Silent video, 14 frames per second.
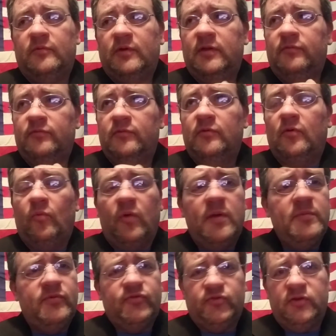we
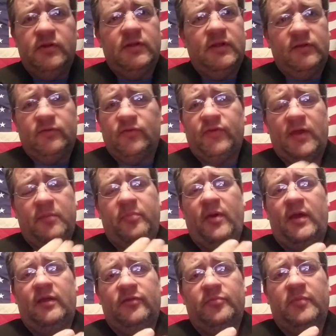women should get the same
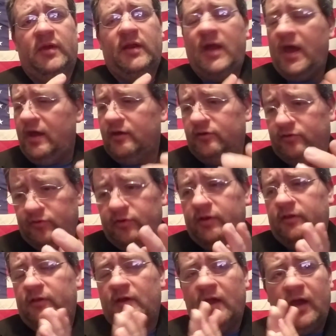pay as men. I
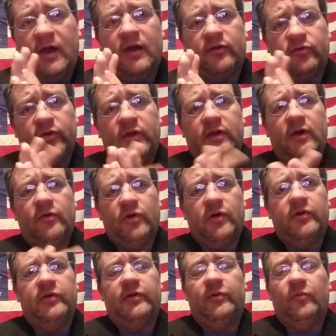agree. I agree
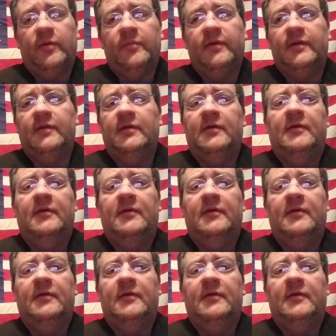cold-heartedly, women.